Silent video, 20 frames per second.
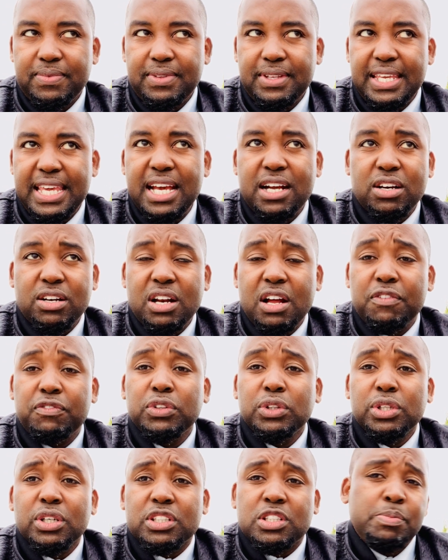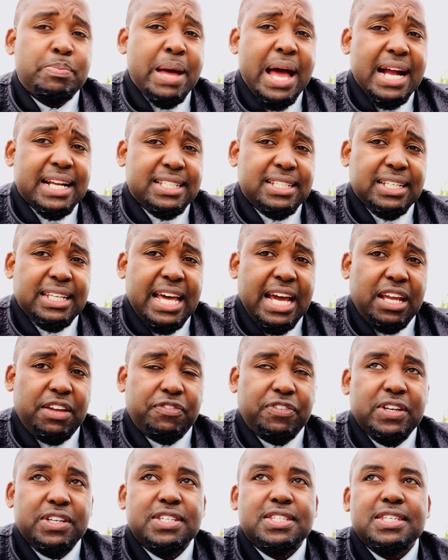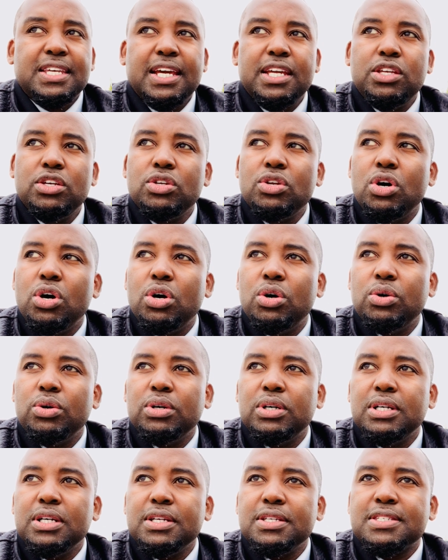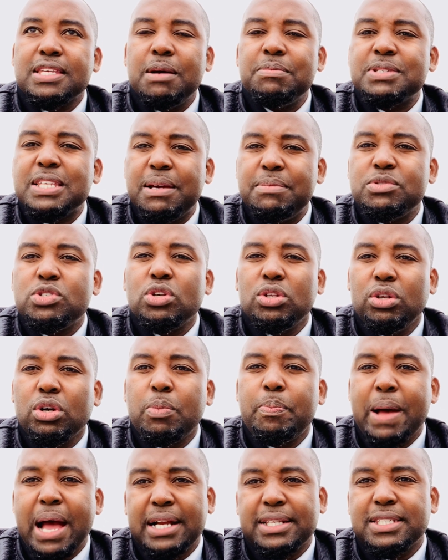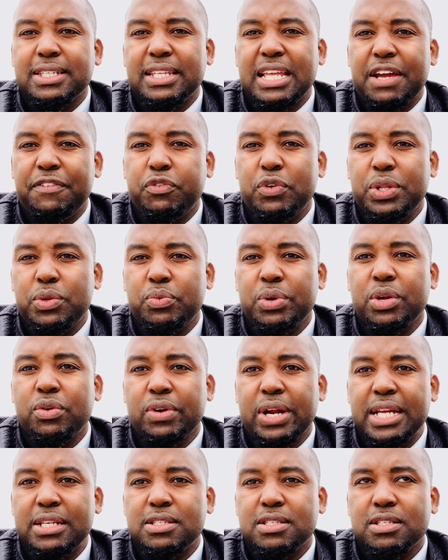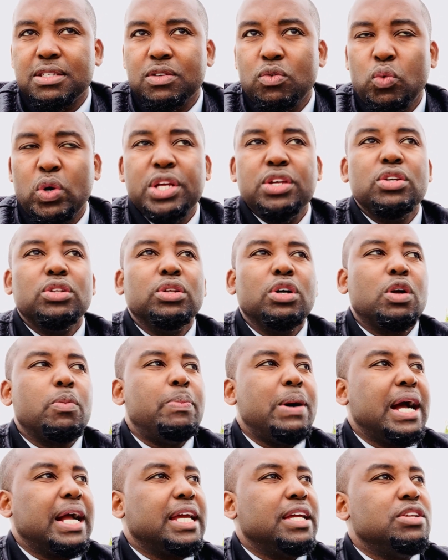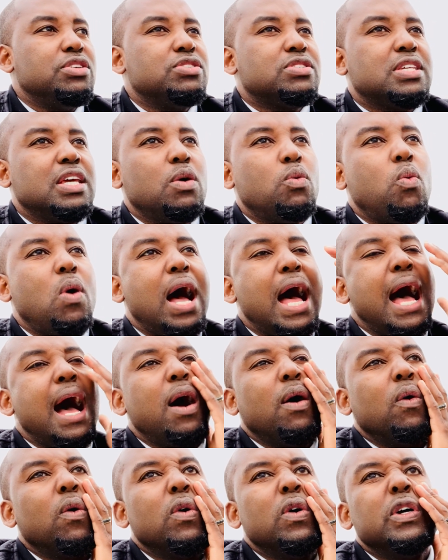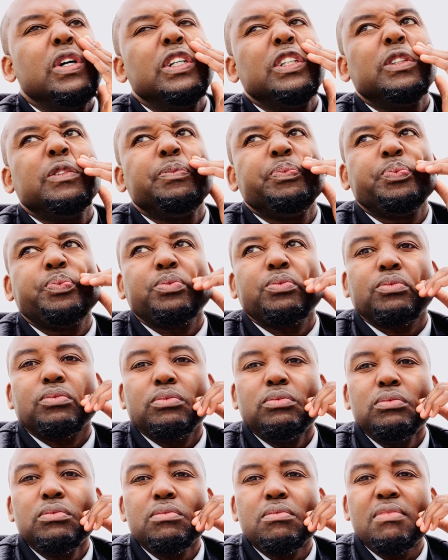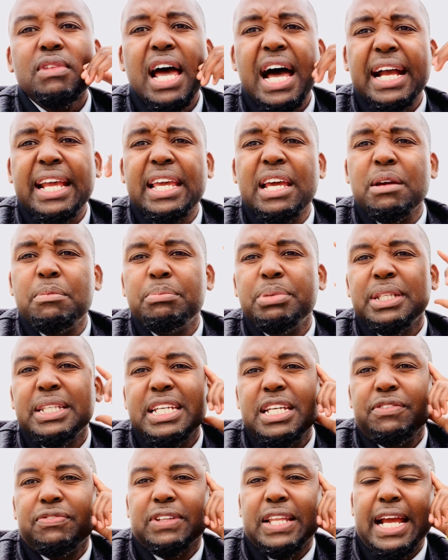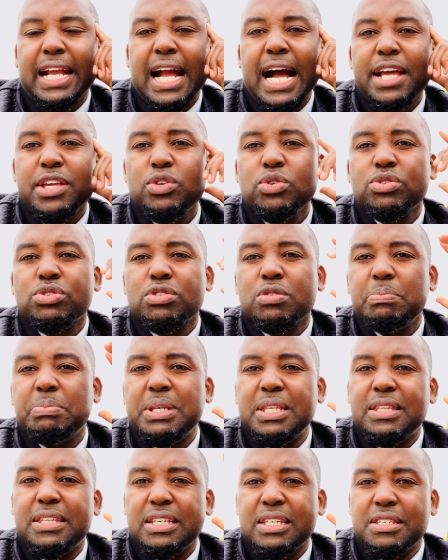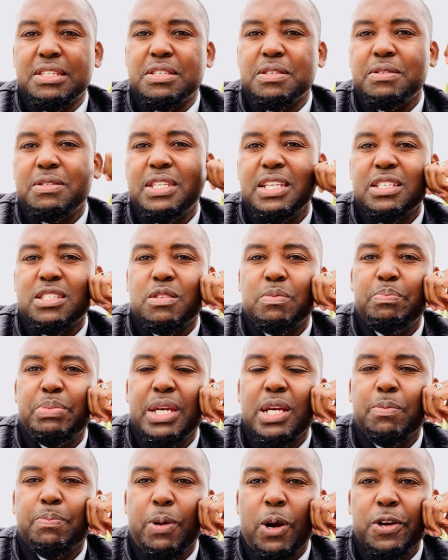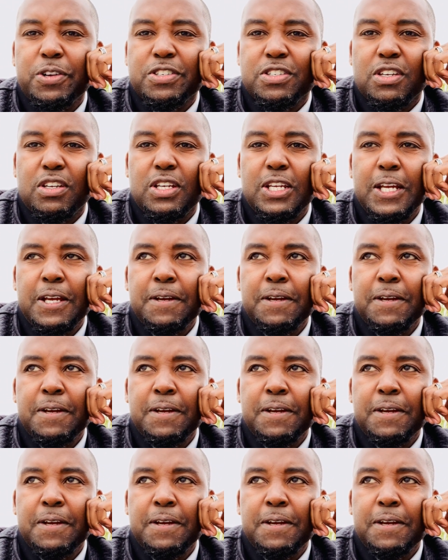he could have looked back to life and say, sometimes you look back to life with regret, where you look back and you say, wow, I can't believe, like, I used to be this big person.